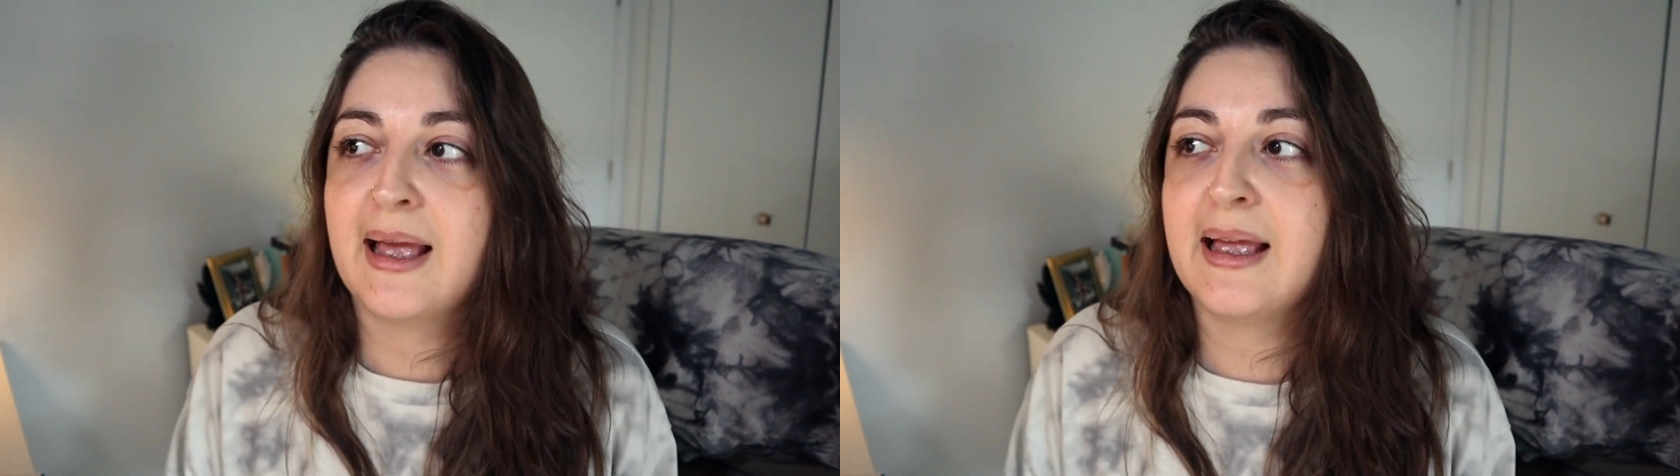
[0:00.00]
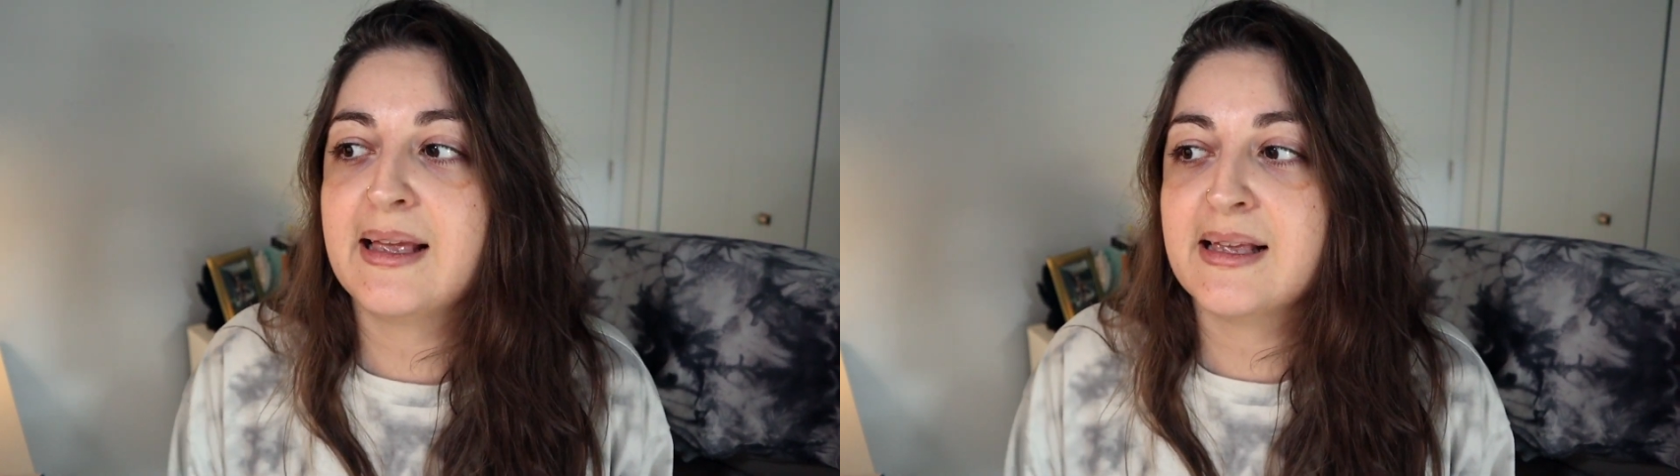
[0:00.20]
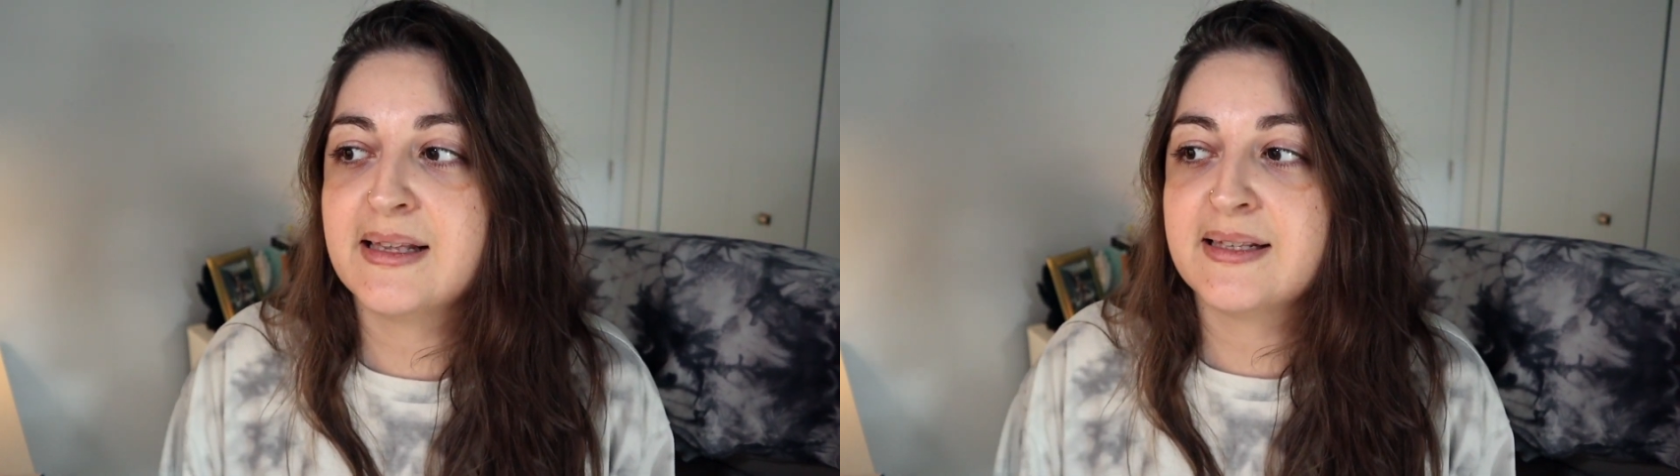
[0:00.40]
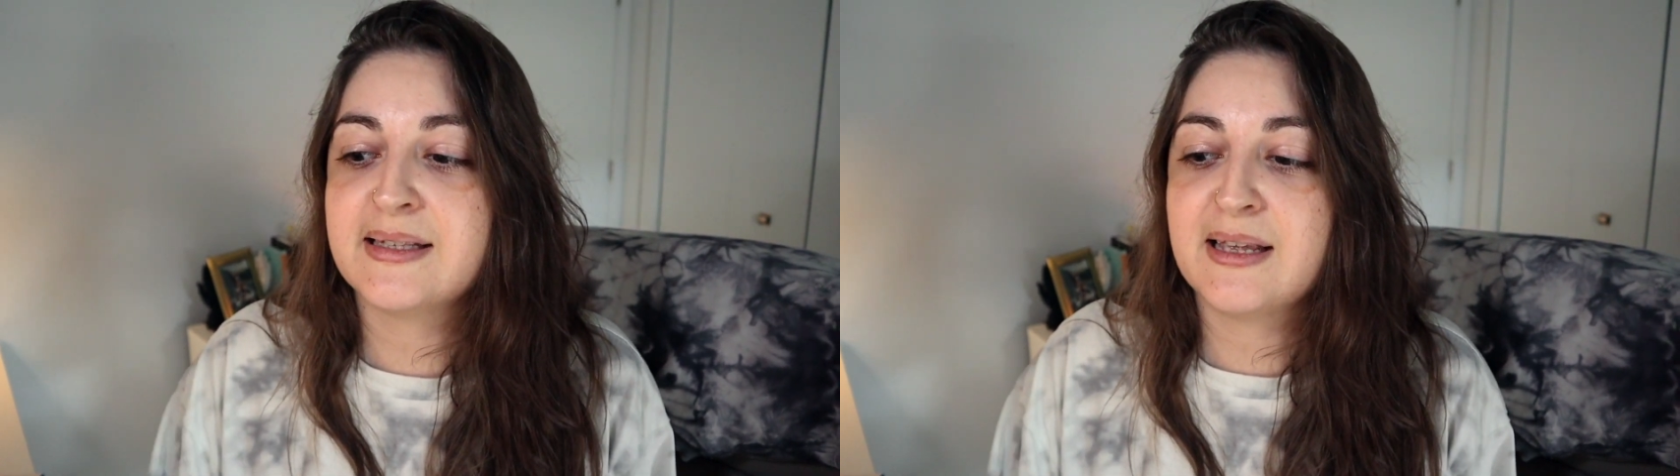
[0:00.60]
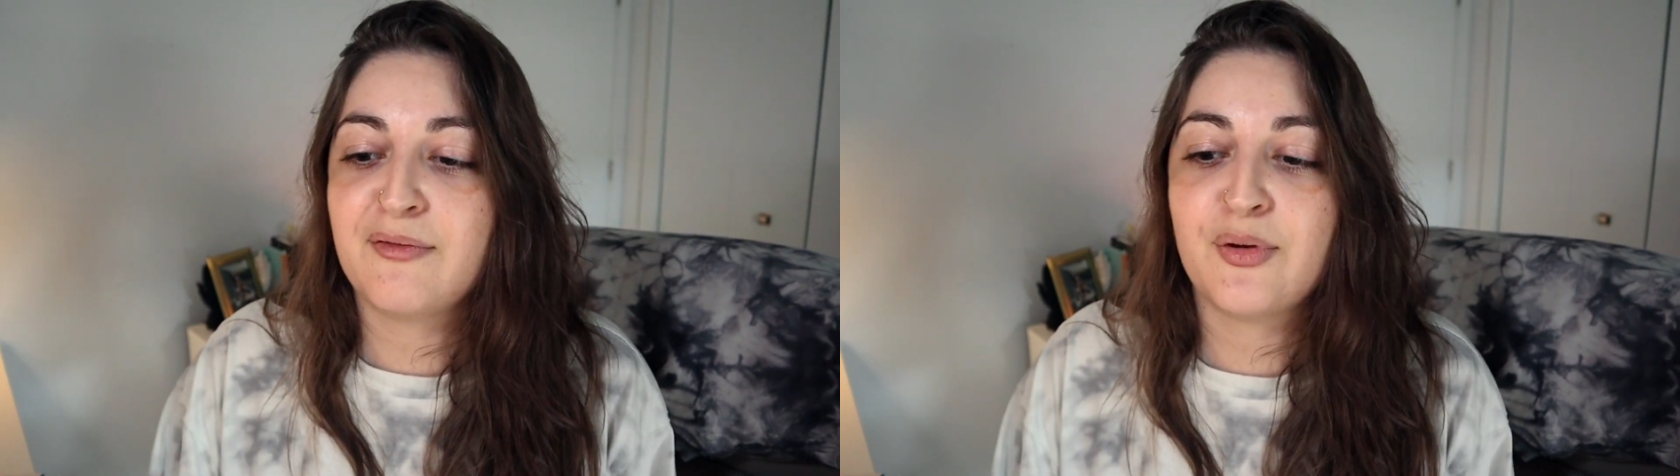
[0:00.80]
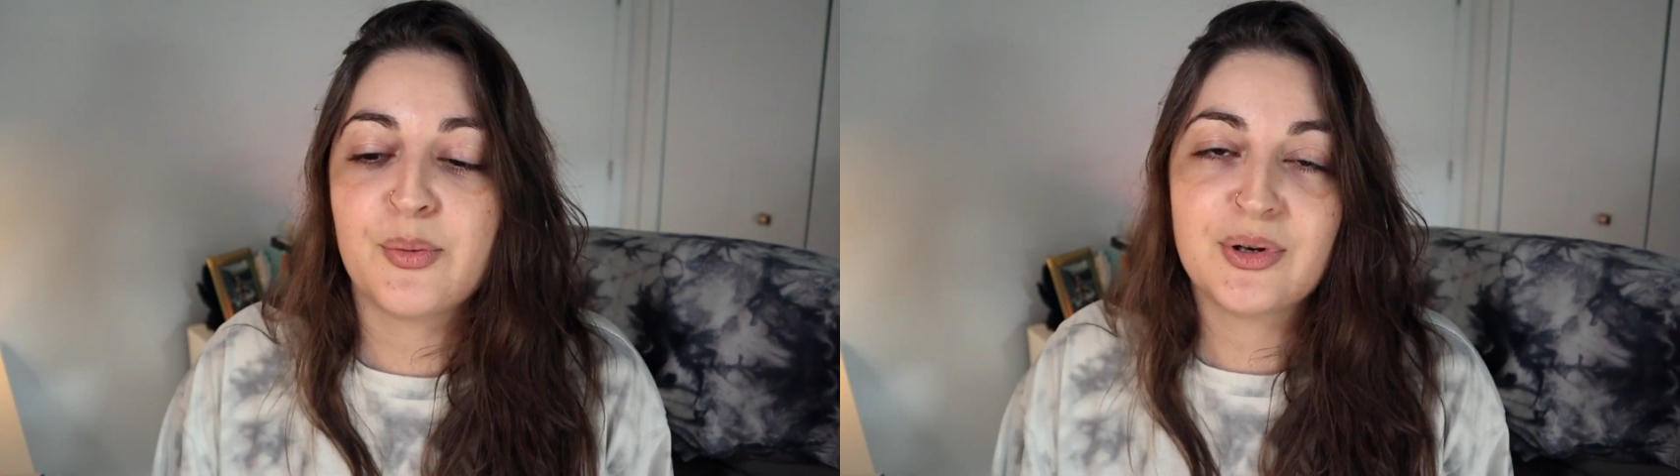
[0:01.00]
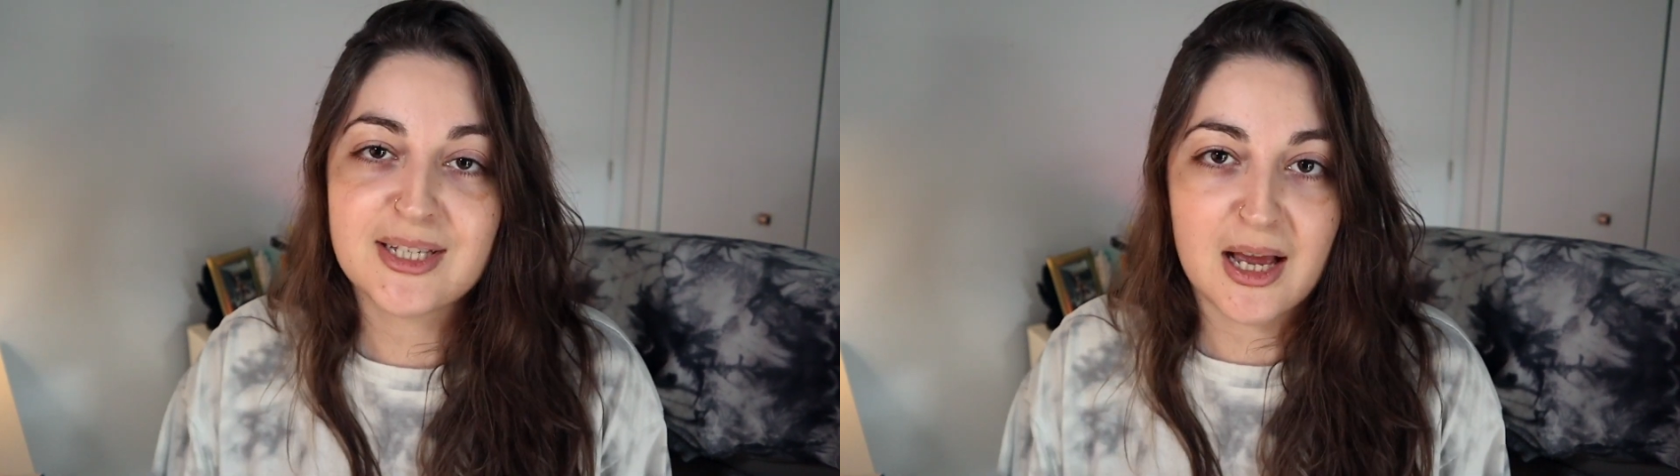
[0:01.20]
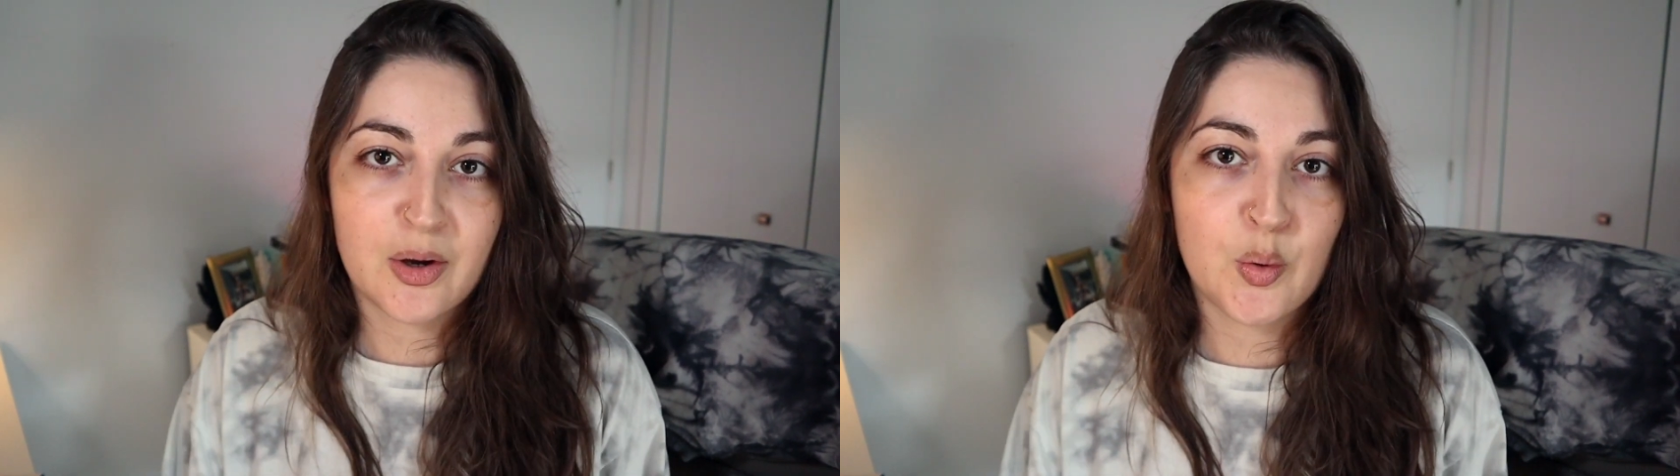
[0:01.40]
Is if you want
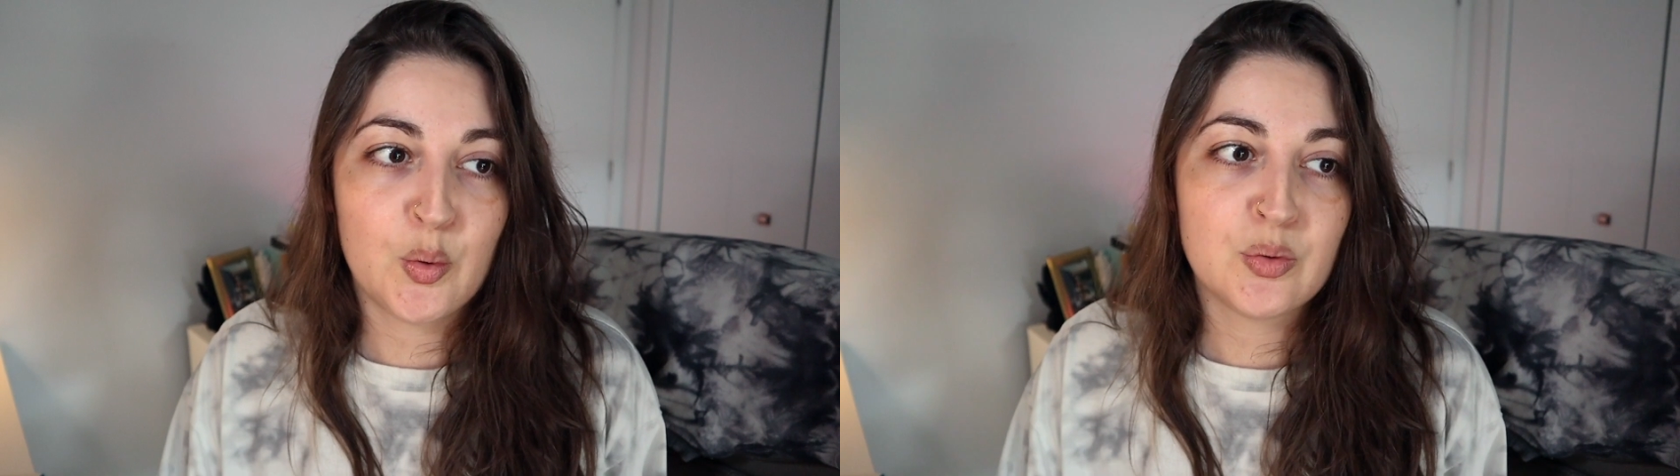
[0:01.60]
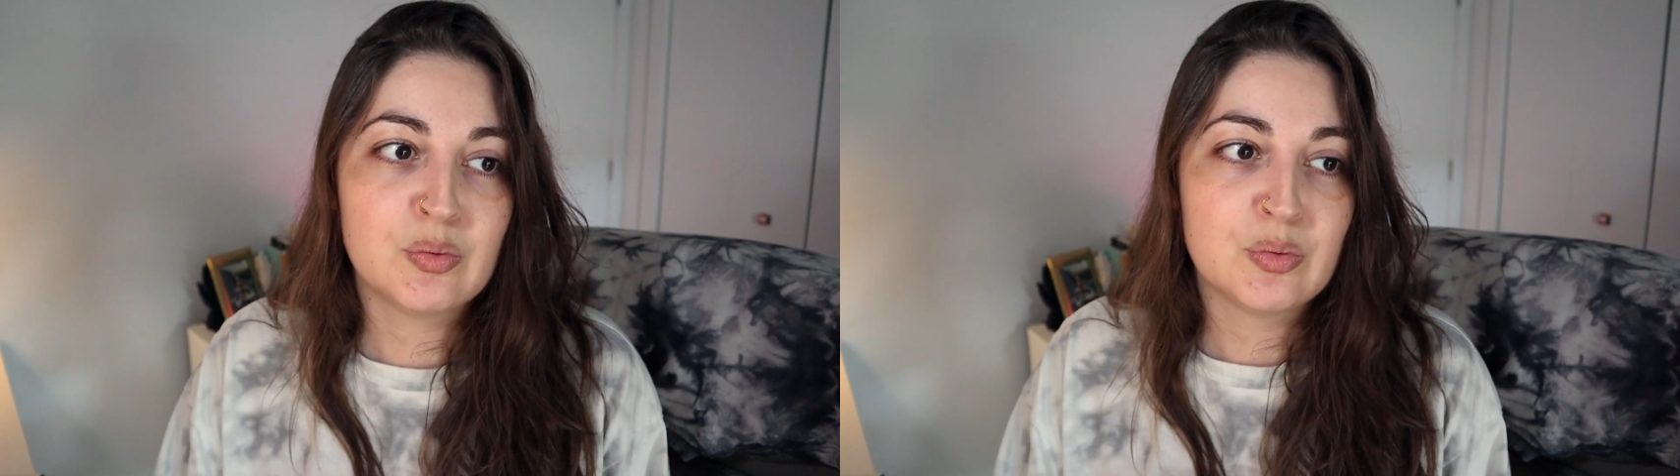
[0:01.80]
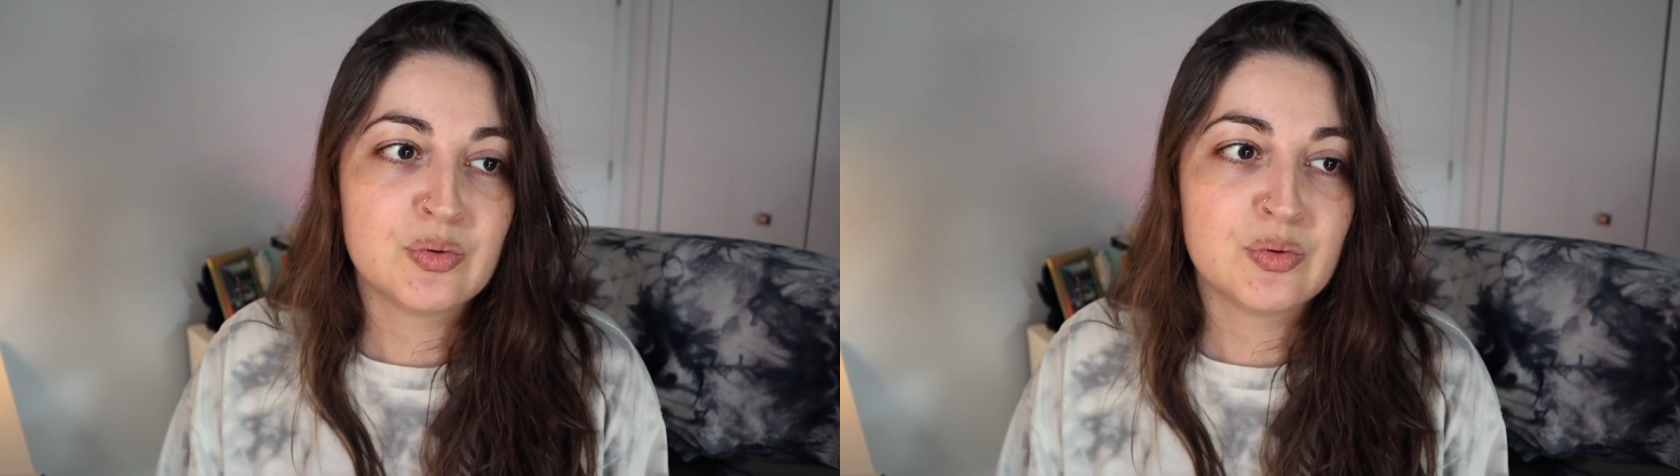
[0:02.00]
to tackle